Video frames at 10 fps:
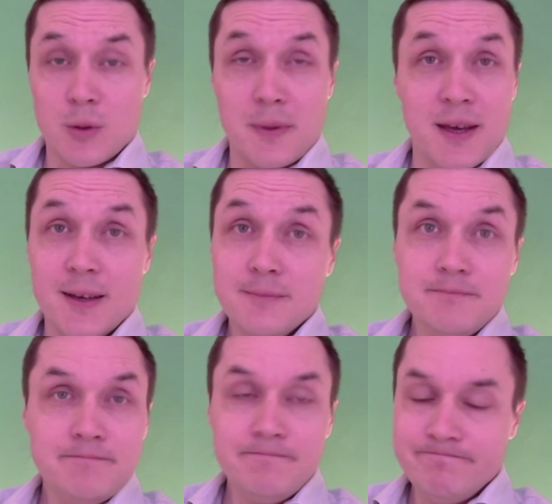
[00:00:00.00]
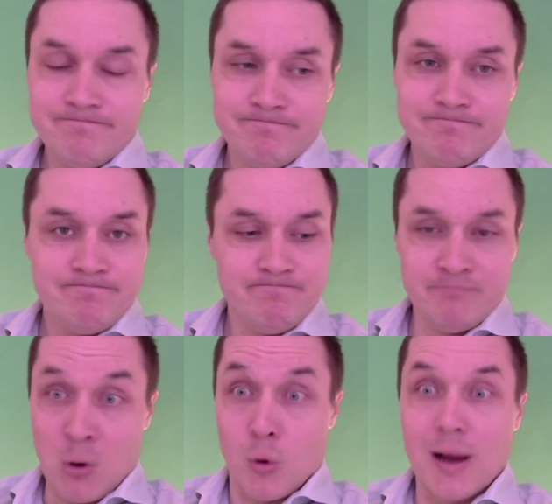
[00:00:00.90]
be
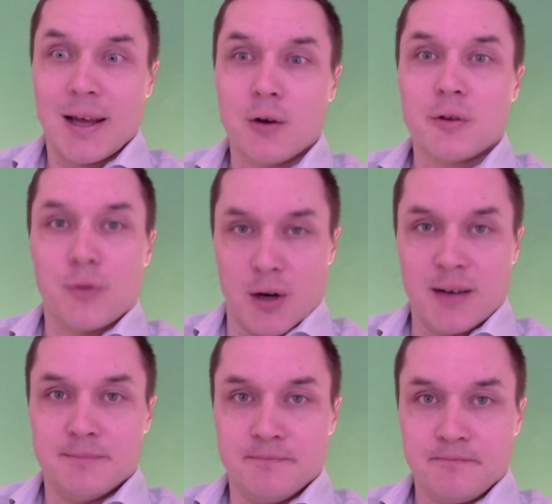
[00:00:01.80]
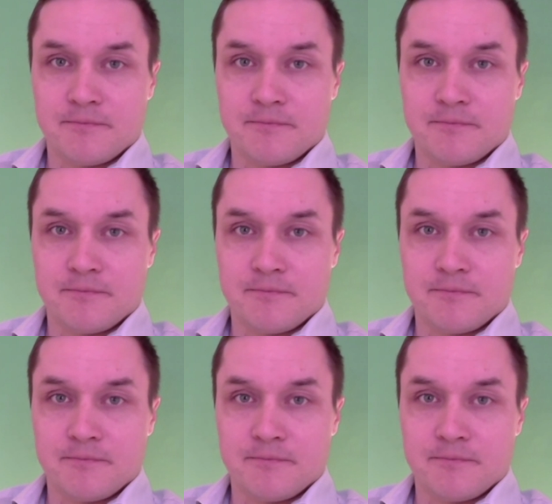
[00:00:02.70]
really good for them